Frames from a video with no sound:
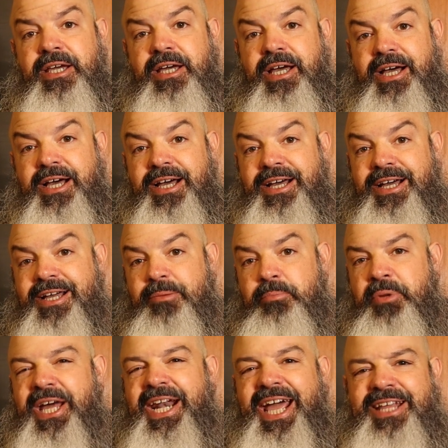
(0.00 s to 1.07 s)

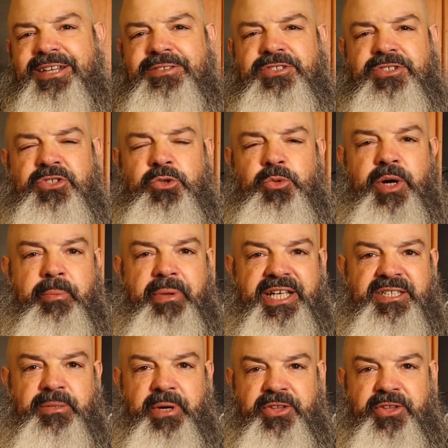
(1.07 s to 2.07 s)
But I do want to make some